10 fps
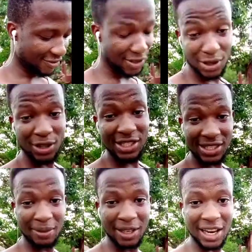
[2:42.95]
you not
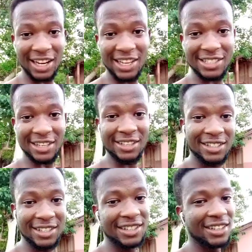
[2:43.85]
see me like this, eh?
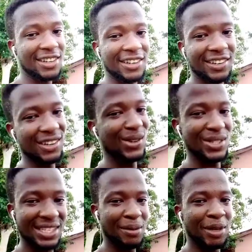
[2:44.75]
You
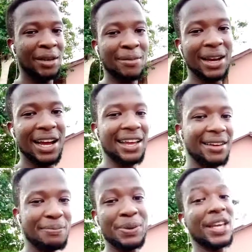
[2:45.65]
see me in
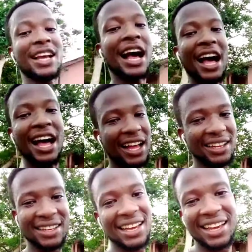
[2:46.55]
my big car.
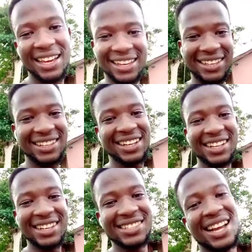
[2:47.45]
Yeah,
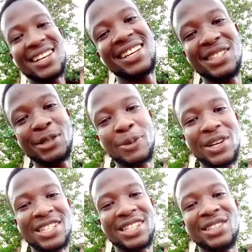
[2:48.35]
that's the
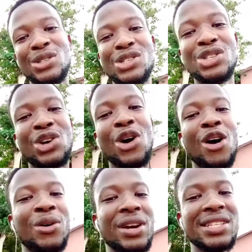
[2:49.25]
inspiration. You should
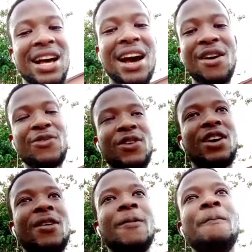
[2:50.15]
always have
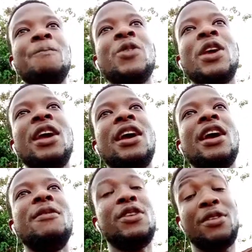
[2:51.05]
a
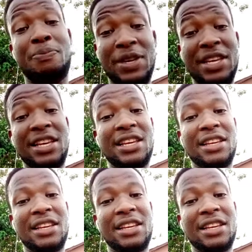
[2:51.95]
very big